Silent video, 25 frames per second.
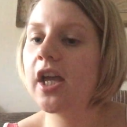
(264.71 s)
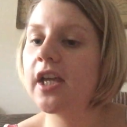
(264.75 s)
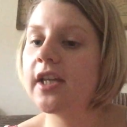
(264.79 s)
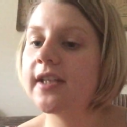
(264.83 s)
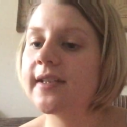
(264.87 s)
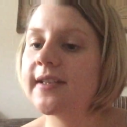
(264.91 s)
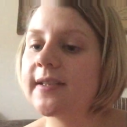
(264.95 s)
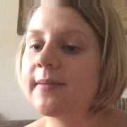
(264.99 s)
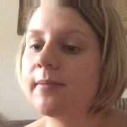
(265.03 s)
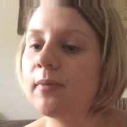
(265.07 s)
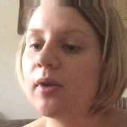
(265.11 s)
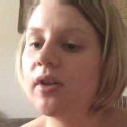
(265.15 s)

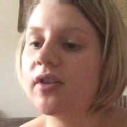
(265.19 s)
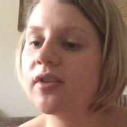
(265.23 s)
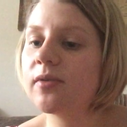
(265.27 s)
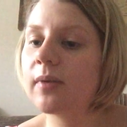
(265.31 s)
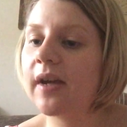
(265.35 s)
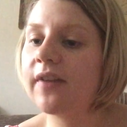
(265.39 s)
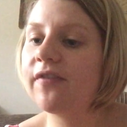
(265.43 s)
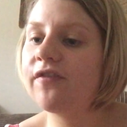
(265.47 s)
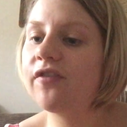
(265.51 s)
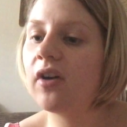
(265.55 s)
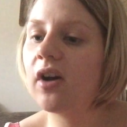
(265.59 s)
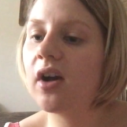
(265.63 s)
It smooths
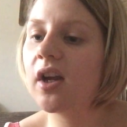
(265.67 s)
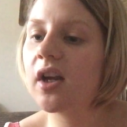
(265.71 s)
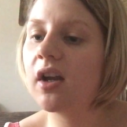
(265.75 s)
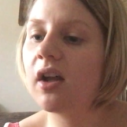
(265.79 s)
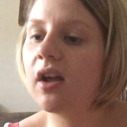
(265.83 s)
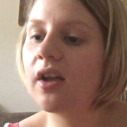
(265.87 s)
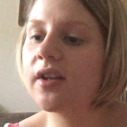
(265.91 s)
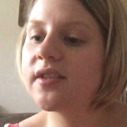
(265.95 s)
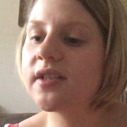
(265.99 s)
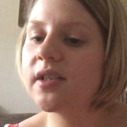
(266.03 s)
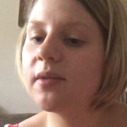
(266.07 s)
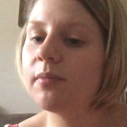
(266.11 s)
away fine
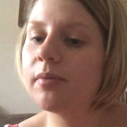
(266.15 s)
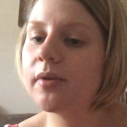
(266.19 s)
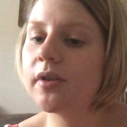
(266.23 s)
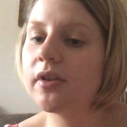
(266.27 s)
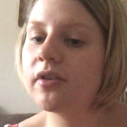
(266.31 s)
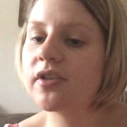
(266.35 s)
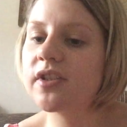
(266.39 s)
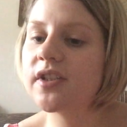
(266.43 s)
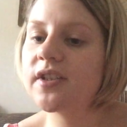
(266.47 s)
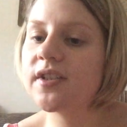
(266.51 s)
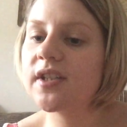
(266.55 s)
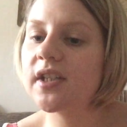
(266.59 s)
lines and
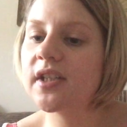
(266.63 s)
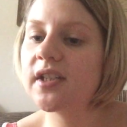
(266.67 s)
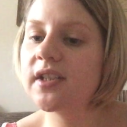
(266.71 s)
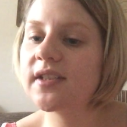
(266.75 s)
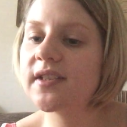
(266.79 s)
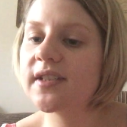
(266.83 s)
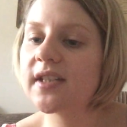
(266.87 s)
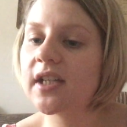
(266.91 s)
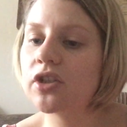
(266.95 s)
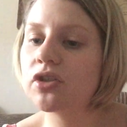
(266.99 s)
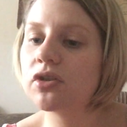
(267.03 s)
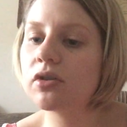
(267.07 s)
impurities, and
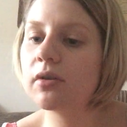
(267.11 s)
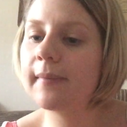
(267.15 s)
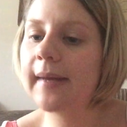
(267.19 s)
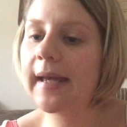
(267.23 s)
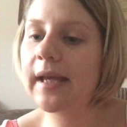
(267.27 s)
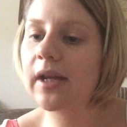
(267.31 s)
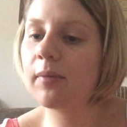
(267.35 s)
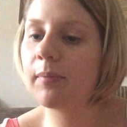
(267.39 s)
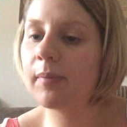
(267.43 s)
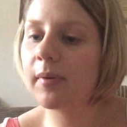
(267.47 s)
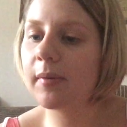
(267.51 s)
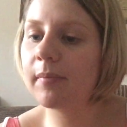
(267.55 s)
it sets your
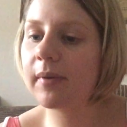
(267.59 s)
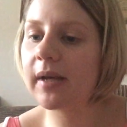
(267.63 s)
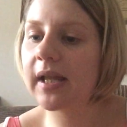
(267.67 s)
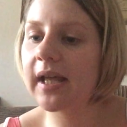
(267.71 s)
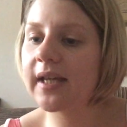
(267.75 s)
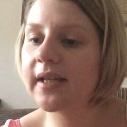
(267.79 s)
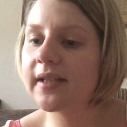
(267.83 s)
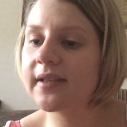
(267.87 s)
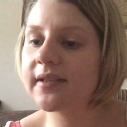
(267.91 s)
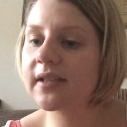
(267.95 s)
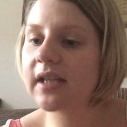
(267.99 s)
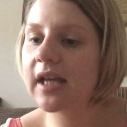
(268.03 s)
makeup in
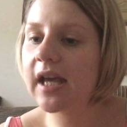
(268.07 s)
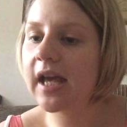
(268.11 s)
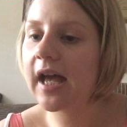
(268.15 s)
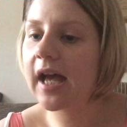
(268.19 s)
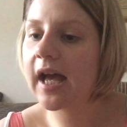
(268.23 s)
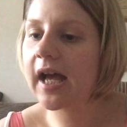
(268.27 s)
place